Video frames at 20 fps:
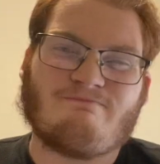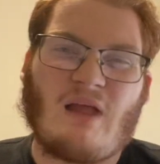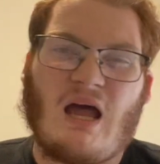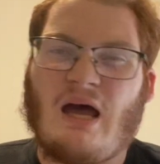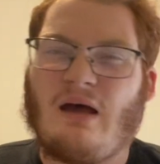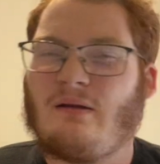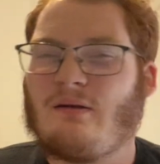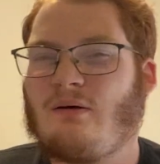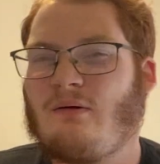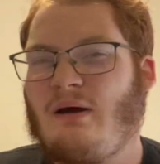
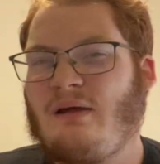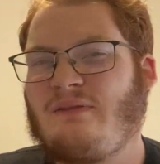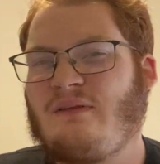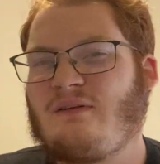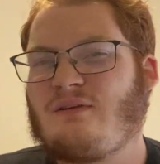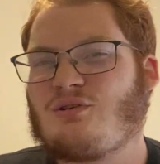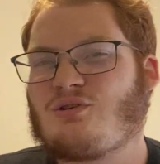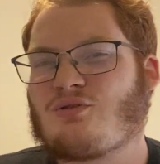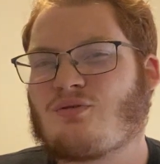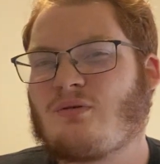don't know. I
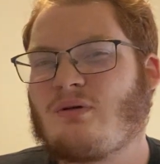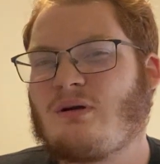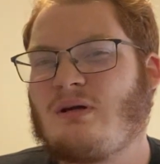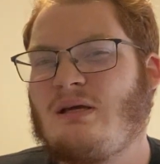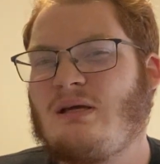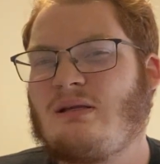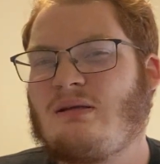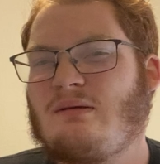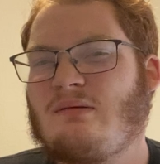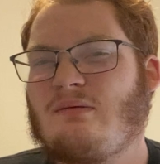think
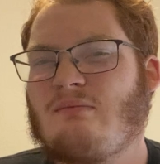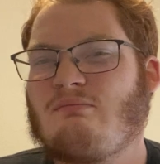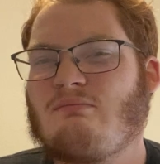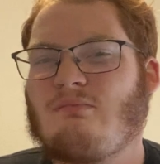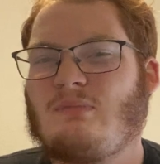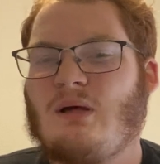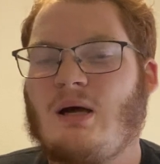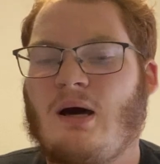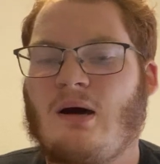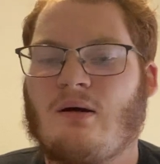
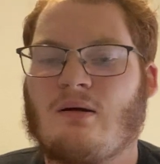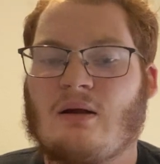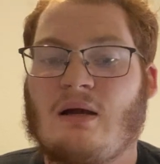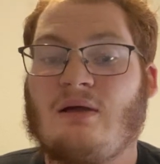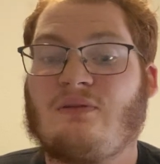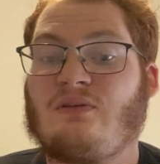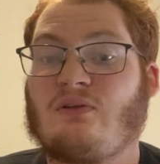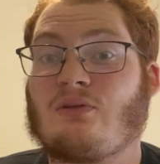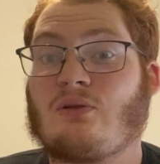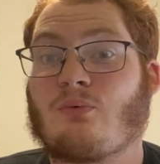
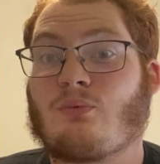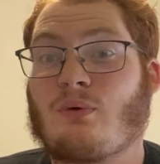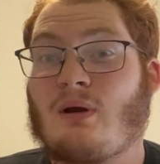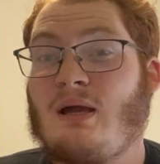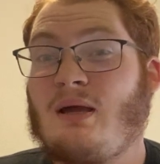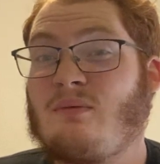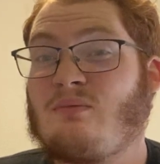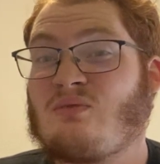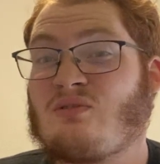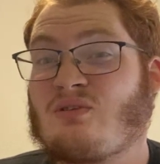the
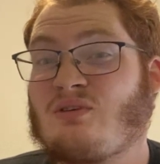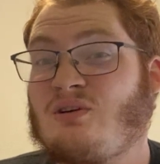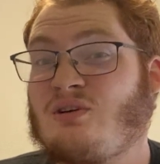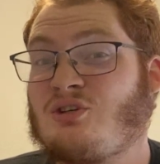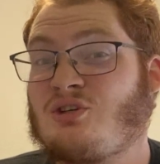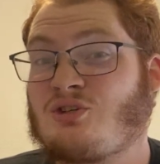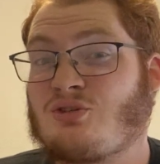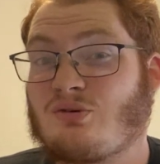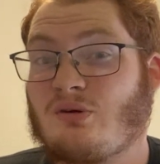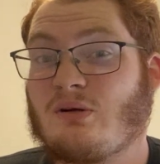Rams are going to
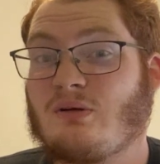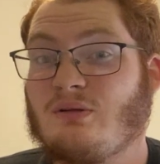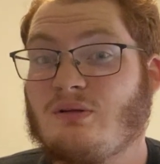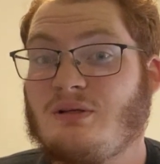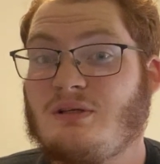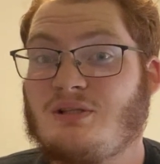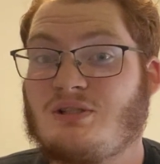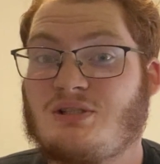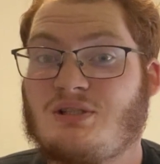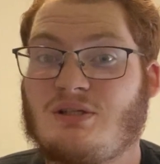struggle
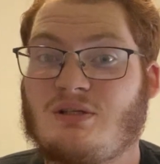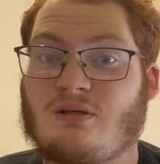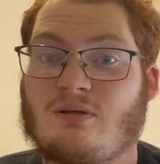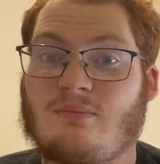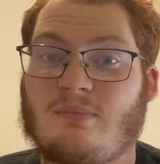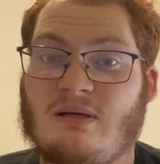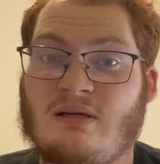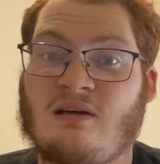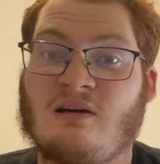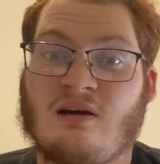this year
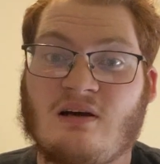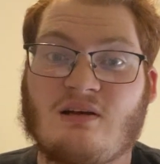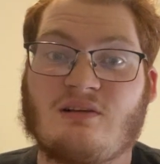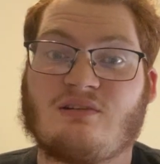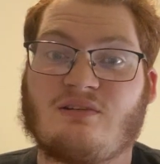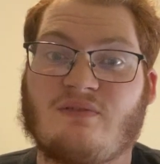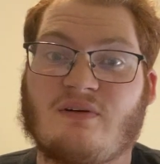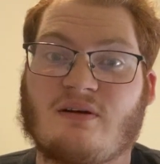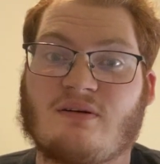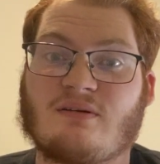
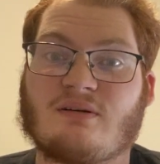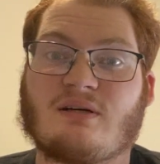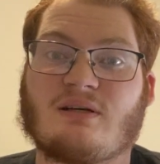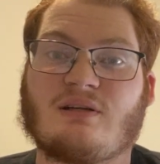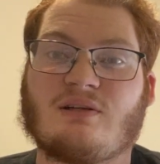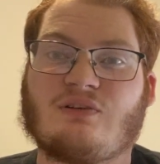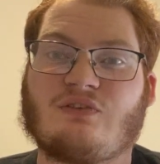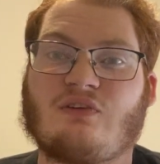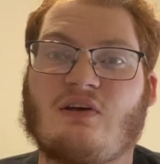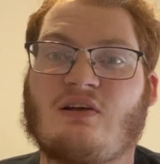because of Aaron
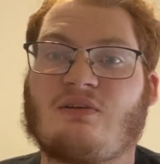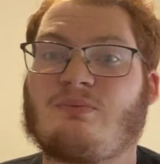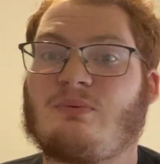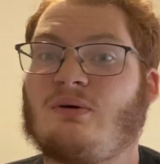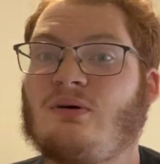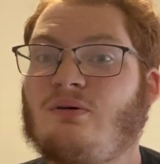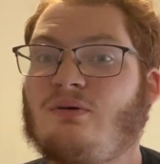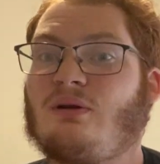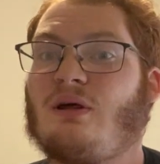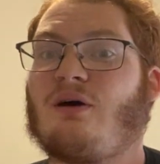Donald's loss.
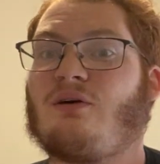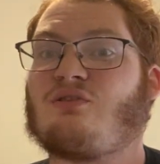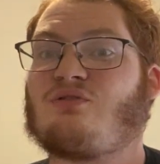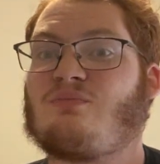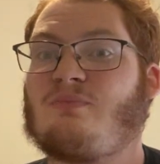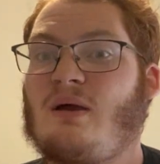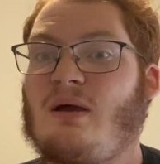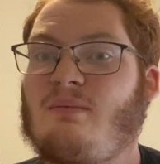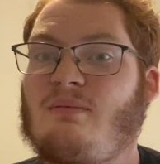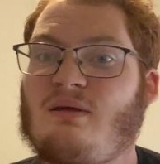But who knows?
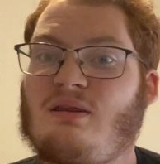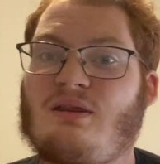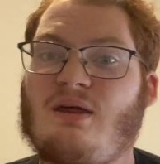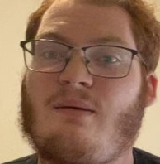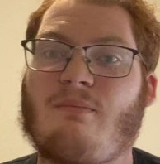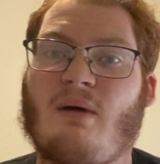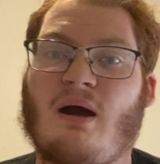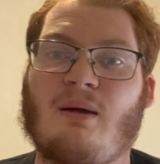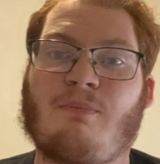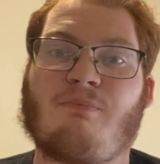Maybe they
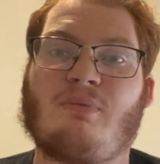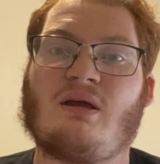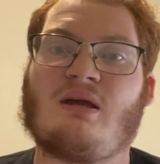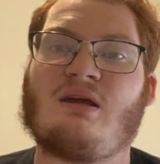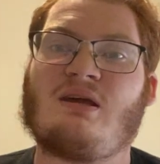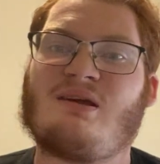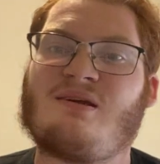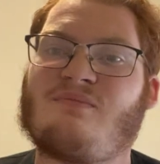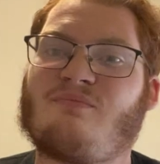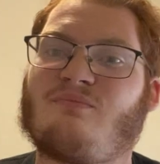might
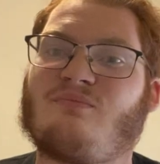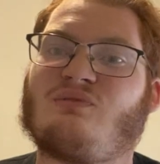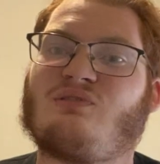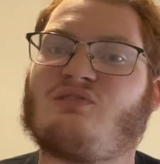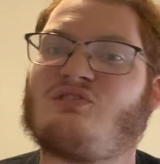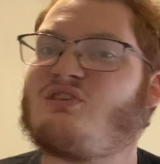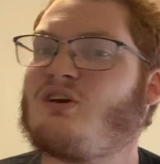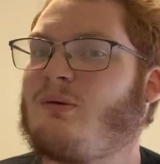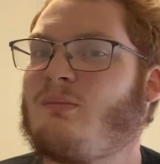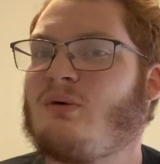be
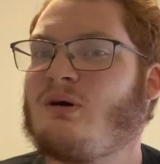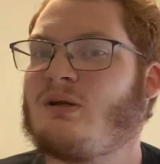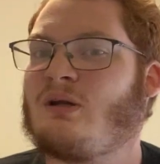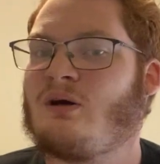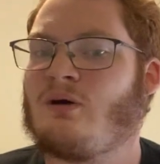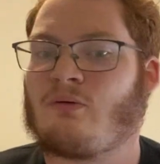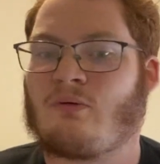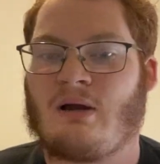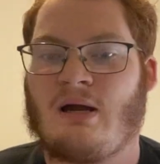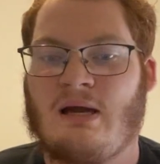somewhat
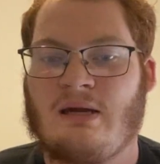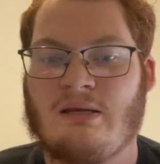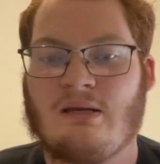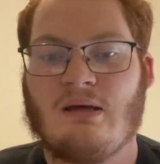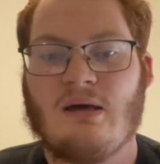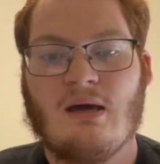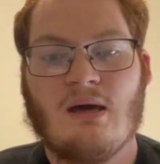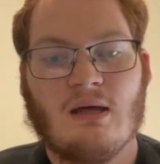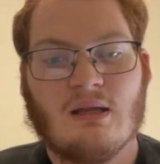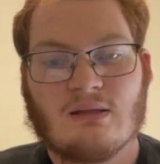all right.
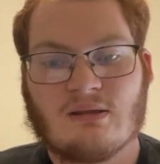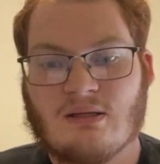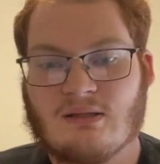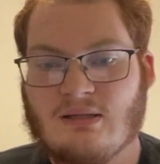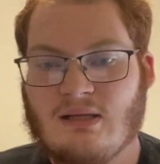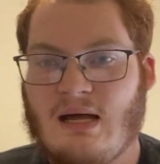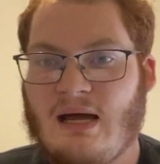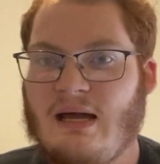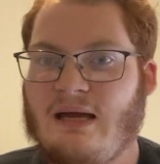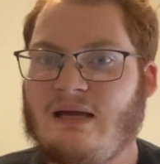The
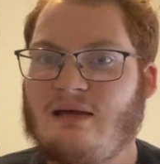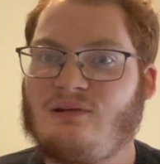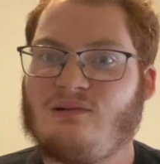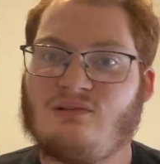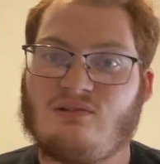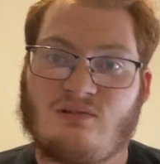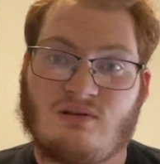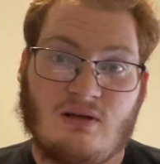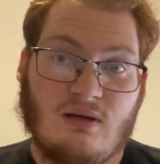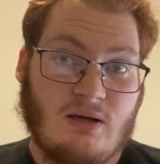
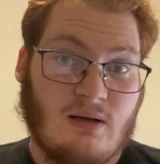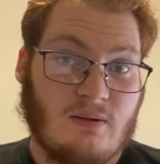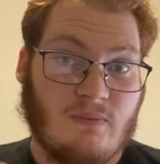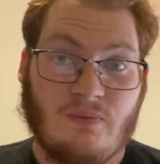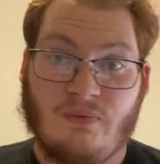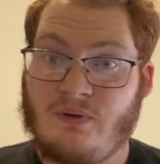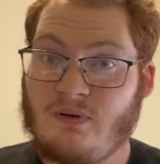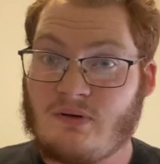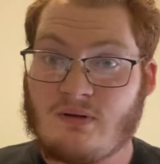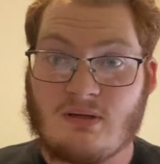Lions,
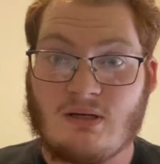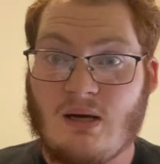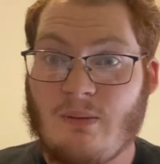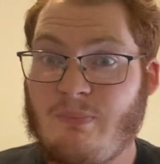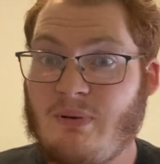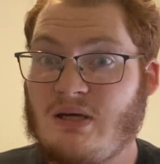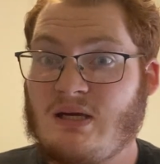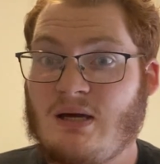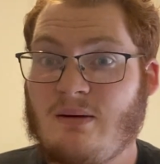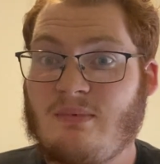They're an
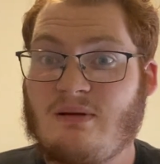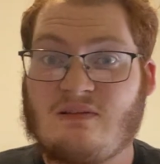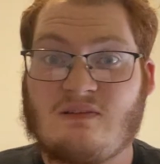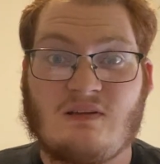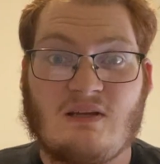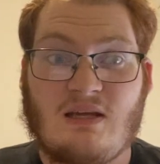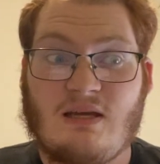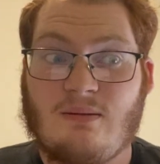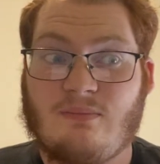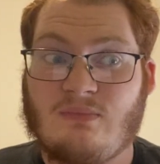up-and-coming
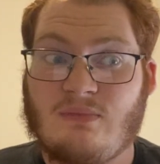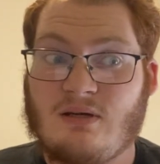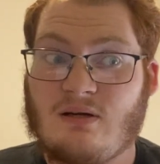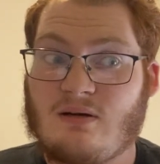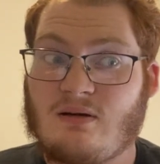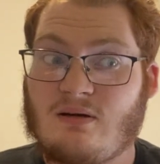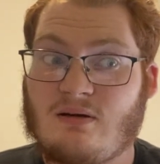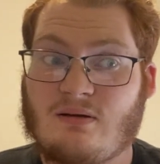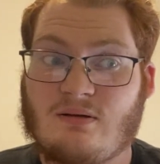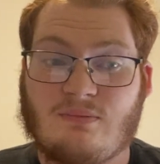team.
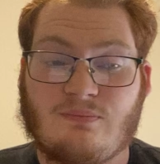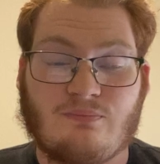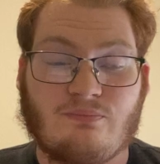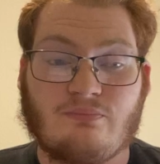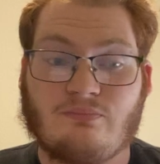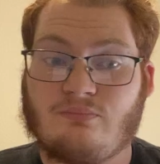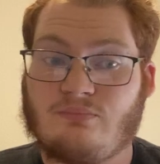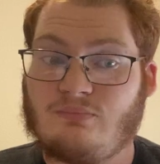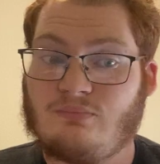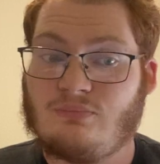They're
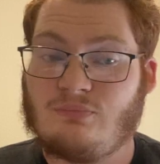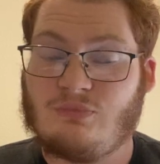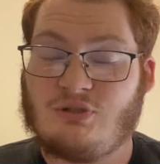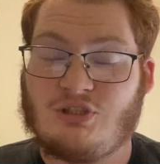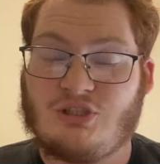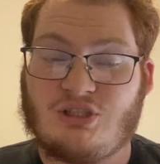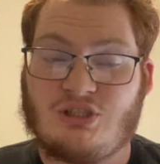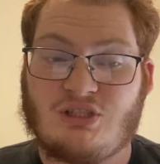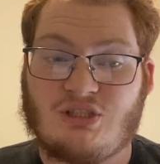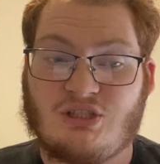
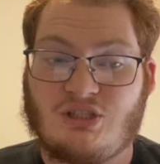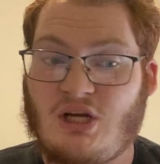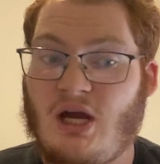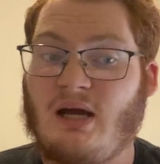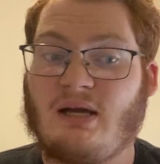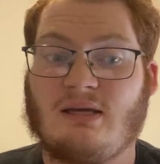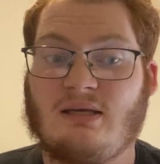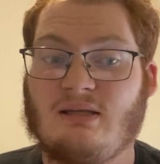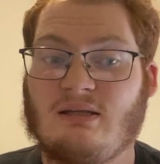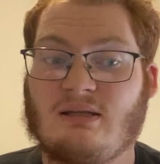
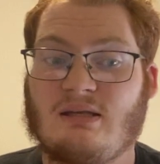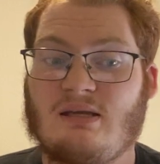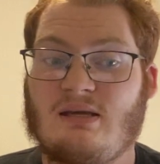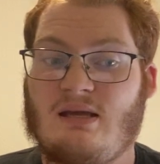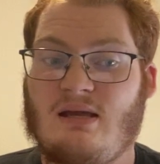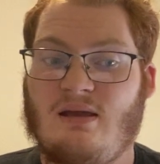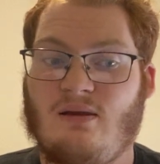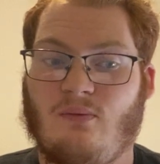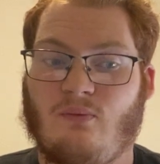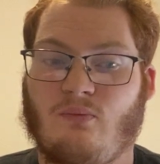
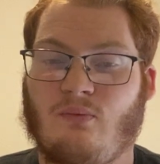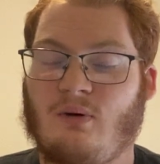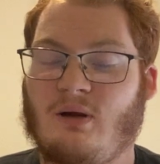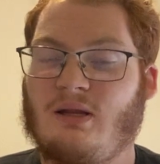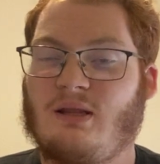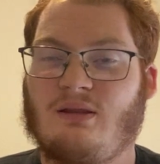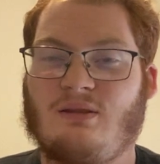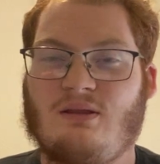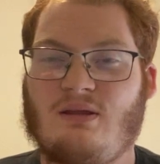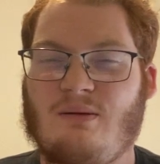shockingly
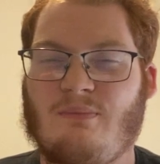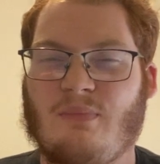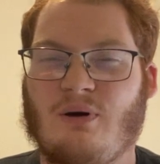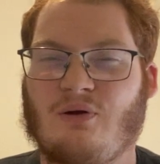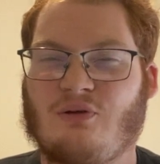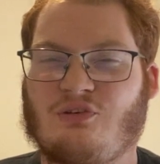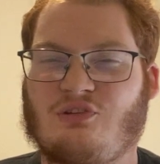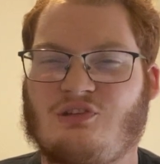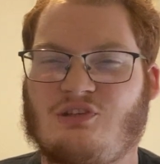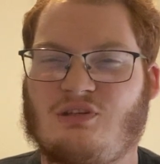one of the
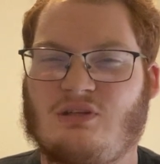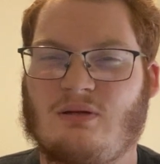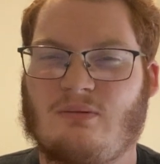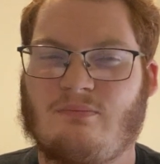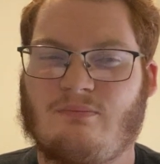most